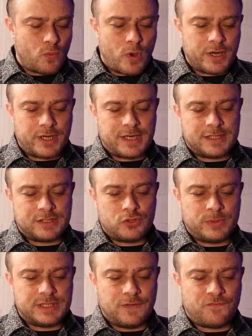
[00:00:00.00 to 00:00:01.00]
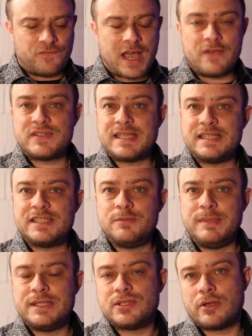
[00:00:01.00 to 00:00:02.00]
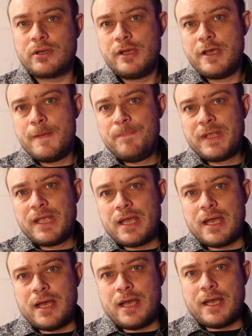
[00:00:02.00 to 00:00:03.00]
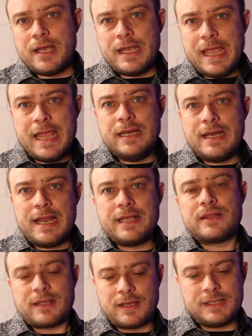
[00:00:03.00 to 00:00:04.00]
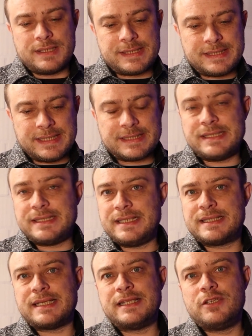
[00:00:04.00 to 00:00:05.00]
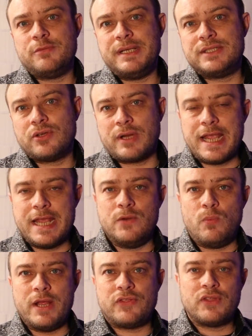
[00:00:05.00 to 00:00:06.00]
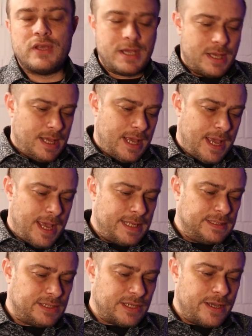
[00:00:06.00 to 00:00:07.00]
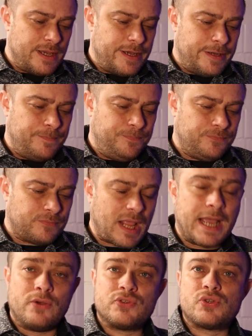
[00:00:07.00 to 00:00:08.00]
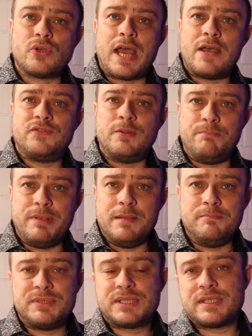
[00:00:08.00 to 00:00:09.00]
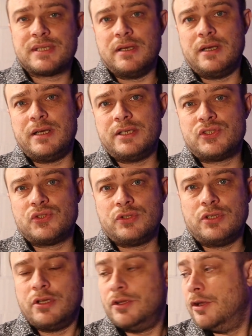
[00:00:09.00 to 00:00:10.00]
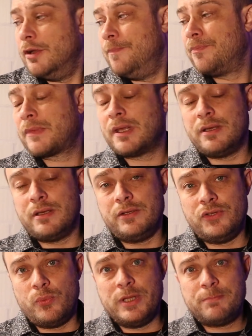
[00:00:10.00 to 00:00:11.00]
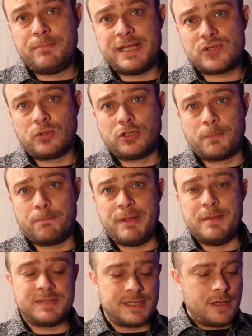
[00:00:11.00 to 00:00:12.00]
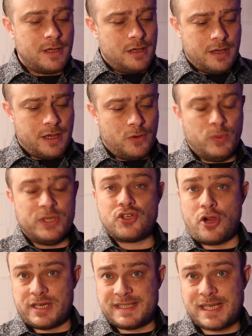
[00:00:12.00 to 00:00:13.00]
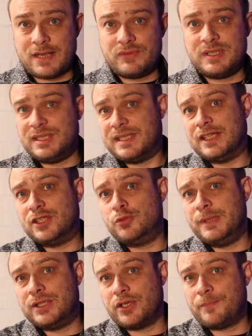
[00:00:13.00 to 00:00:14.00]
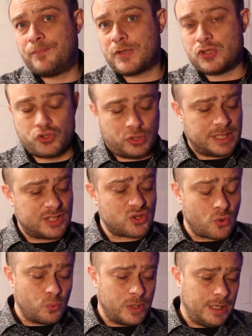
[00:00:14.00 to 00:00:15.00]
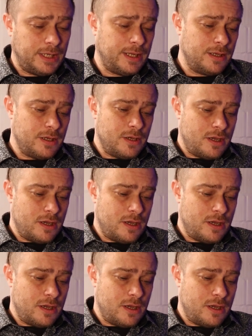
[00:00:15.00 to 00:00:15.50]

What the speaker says: 125 centimeter in length, 66 centimeter in width, and I also have the beams, so the wheelbase holder beams, which are 70 centimeter. So that's really